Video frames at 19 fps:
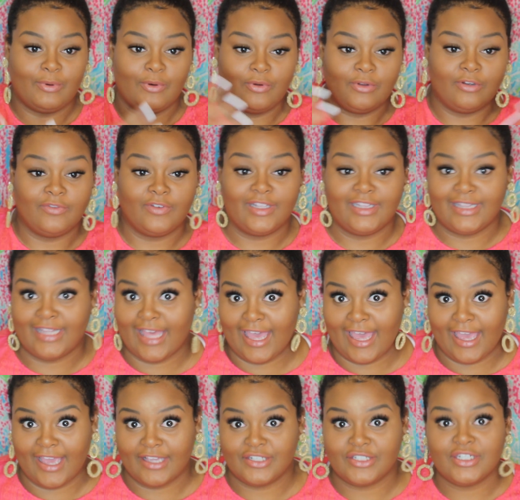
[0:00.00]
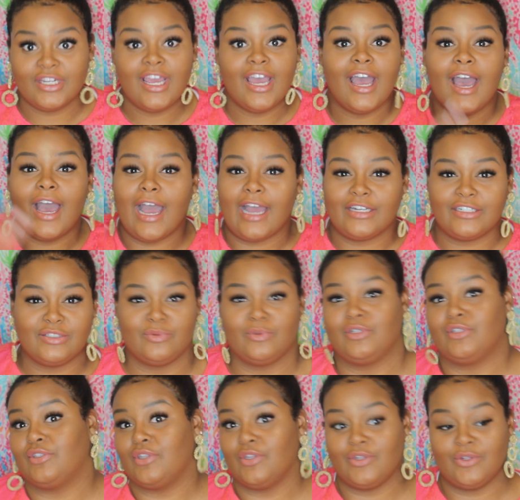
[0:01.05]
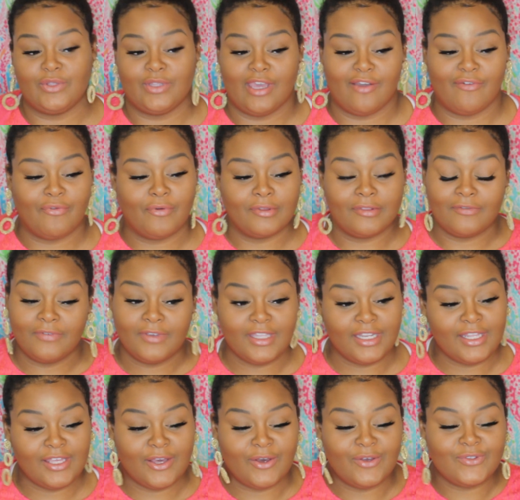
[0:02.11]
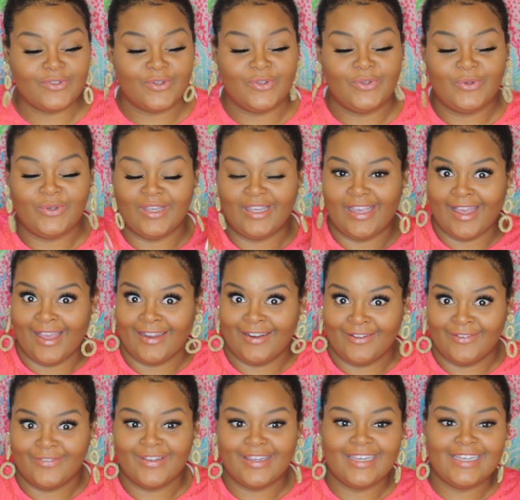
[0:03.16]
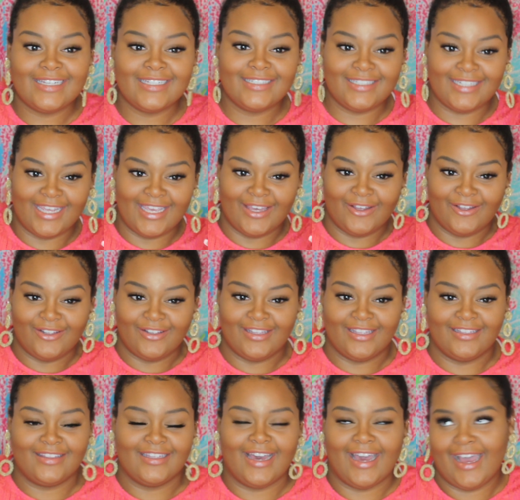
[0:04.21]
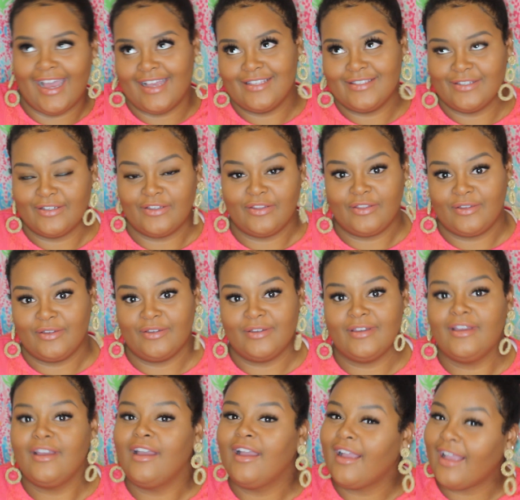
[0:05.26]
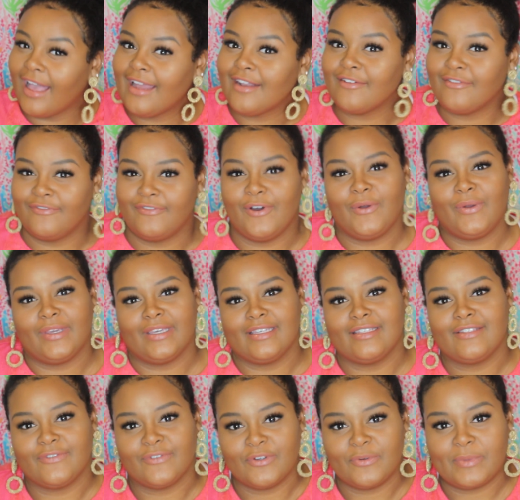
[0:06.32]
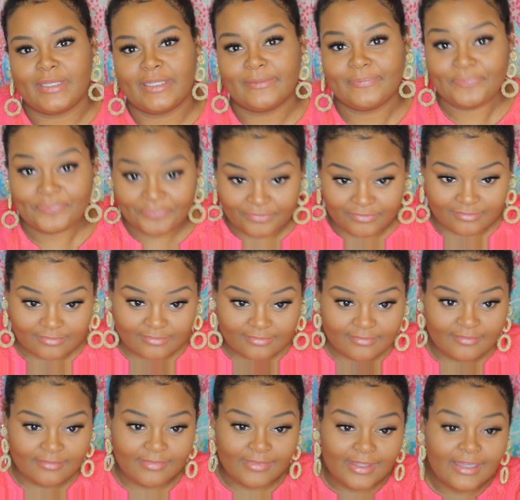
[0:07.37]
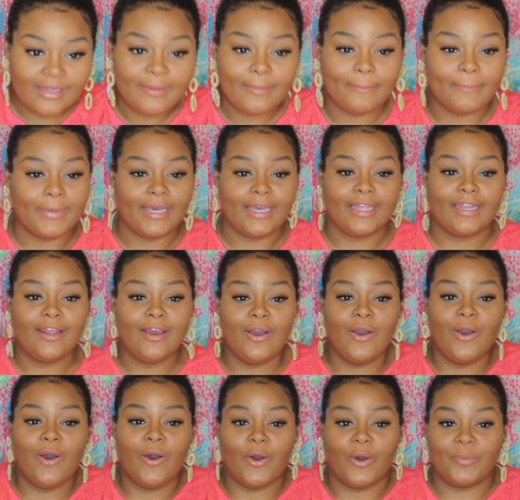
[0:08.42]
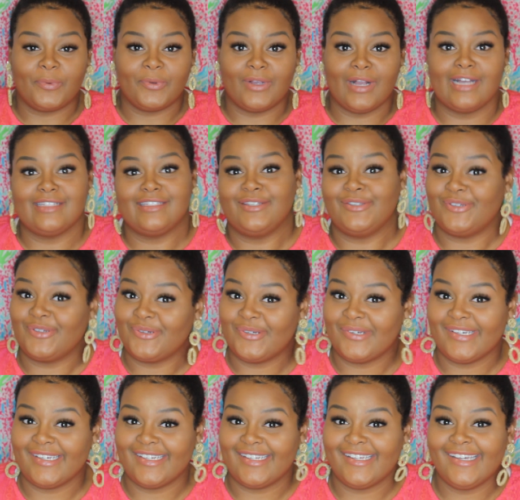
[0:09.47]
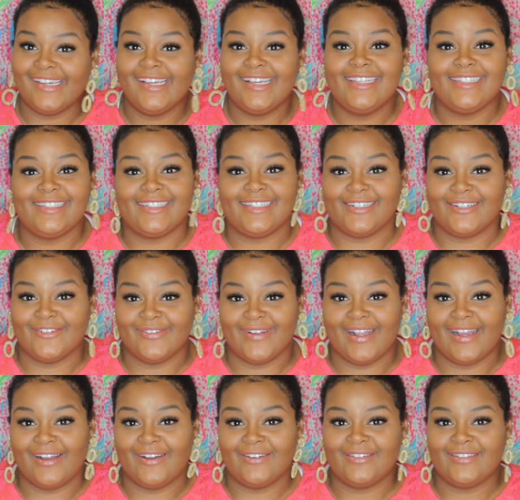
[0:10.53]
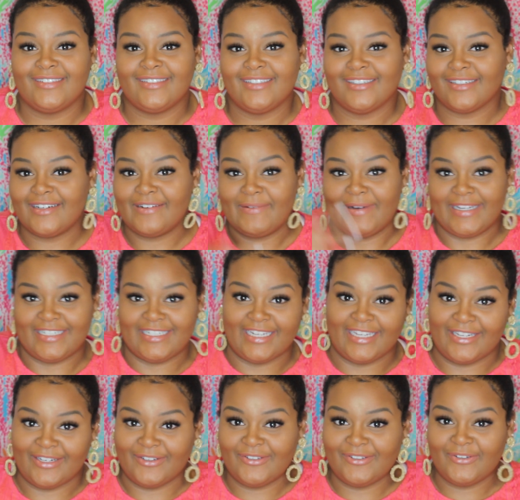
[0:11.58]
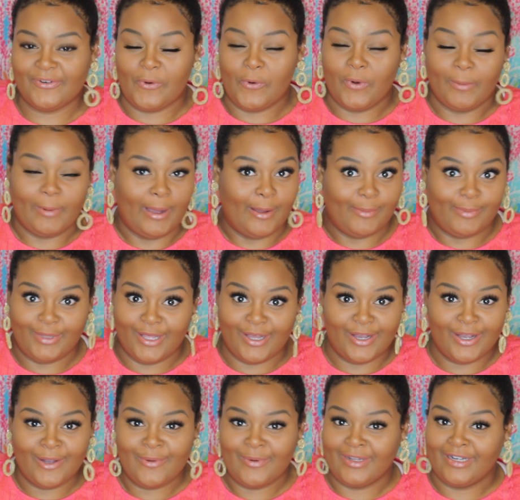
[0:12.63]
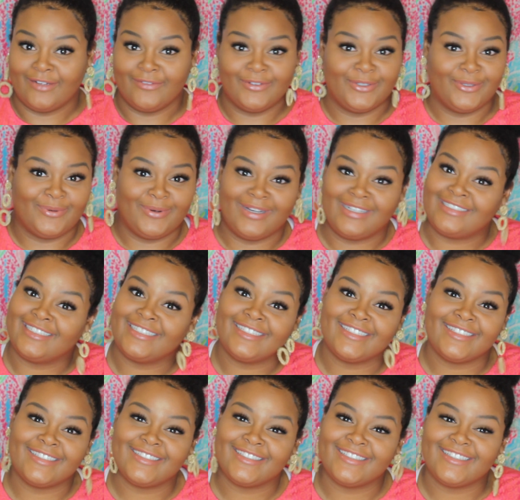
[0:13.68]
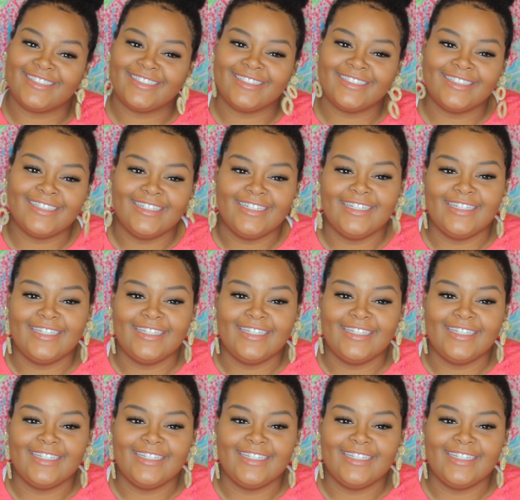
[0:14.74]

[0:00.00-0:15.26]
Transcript: bold of a lash. I just wanted to do that for the video so you could kind of tell that the eyes are the kind of focus for me. But hope you guys enjoyed. Stick around my channel or my blog, whatever you're watching this on,